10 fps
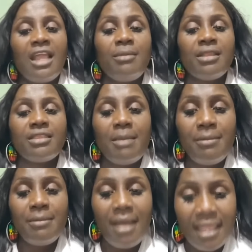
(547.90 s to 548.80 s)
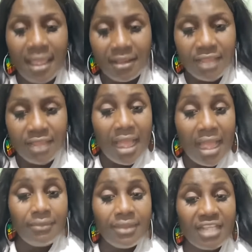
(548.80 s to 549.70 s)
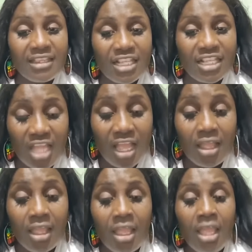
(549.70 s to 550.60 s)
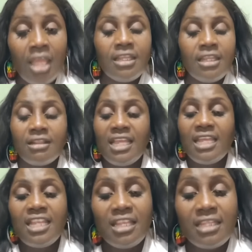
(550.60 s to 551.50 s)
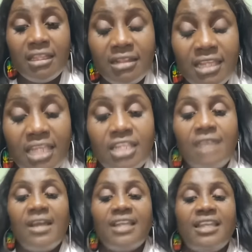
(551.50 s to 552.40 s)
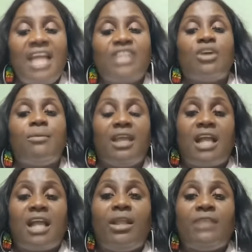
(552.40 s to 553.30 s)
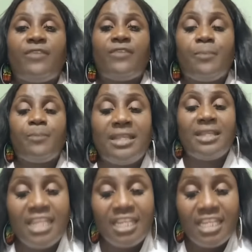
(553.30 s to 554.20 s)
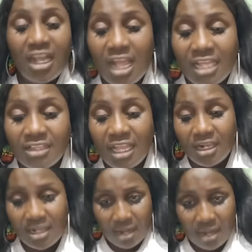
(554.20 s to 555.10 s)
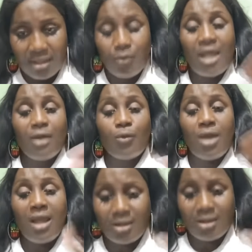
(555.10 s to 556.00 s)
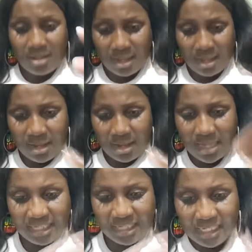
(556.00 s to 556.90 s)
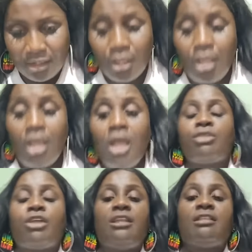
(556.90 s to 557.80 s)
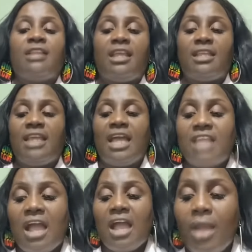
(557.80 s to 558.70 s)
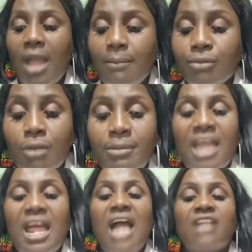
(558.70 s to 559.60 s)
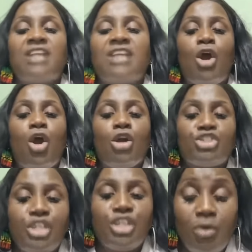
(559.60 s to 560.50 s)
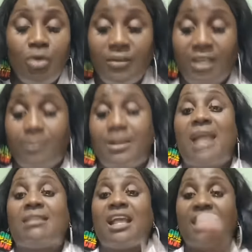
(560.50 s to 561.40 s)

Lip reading: tell me send me by Natasha. This lady never did at Jamaica when Philip and the lady are cantanka. What a deal. So this lady attack with so me and ask her, oh, she know Philip guys at